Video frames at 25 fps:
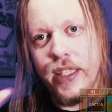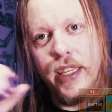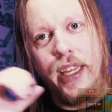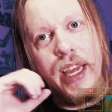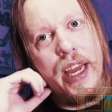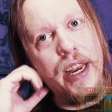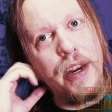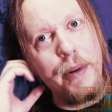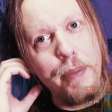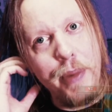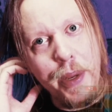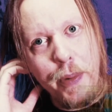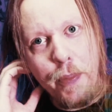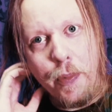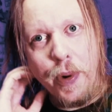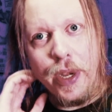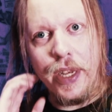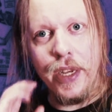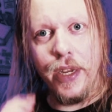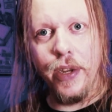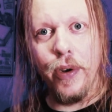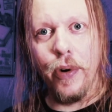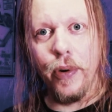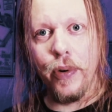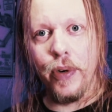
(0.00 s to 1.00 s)
the enemy
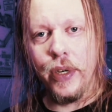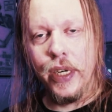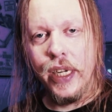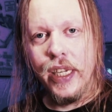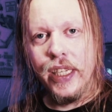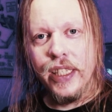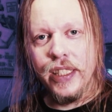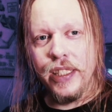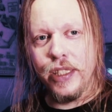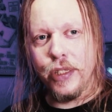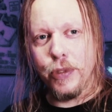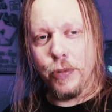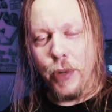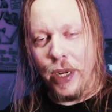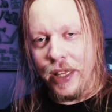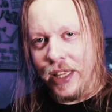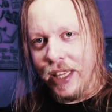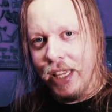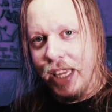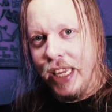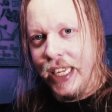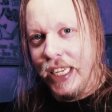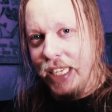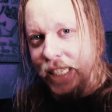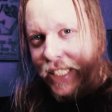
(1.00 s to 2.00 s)
with your
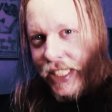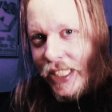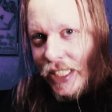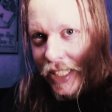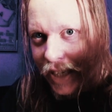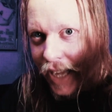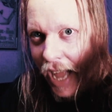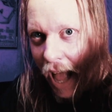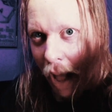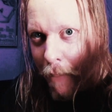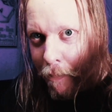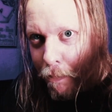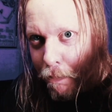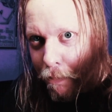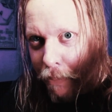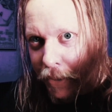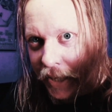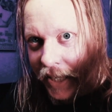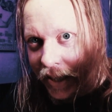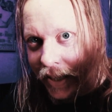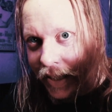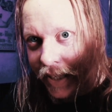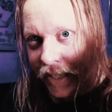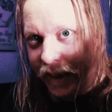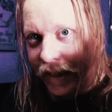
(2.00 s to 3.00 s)
strategic
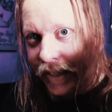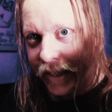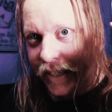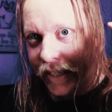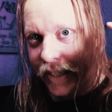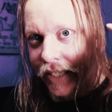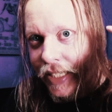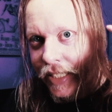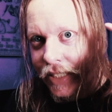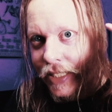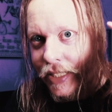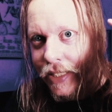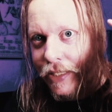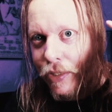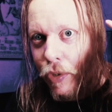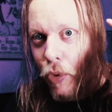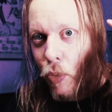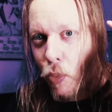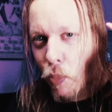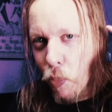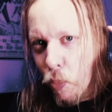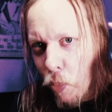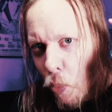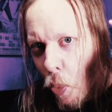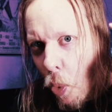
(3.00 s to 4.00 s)
abilities,
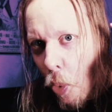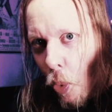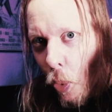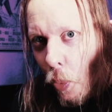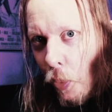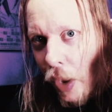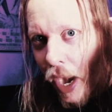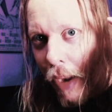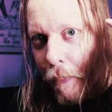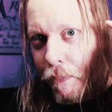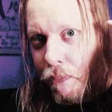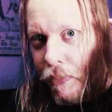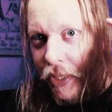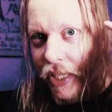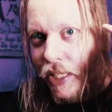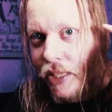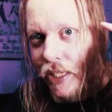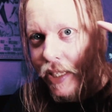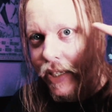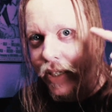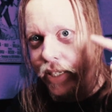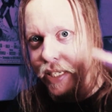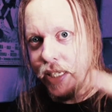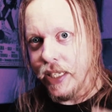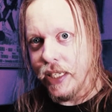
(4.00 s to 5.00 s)
your war
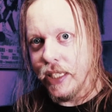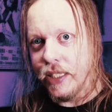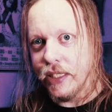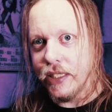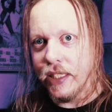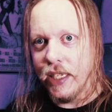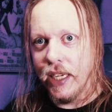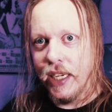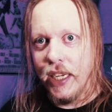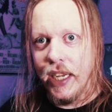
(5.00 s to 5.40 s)
abilities,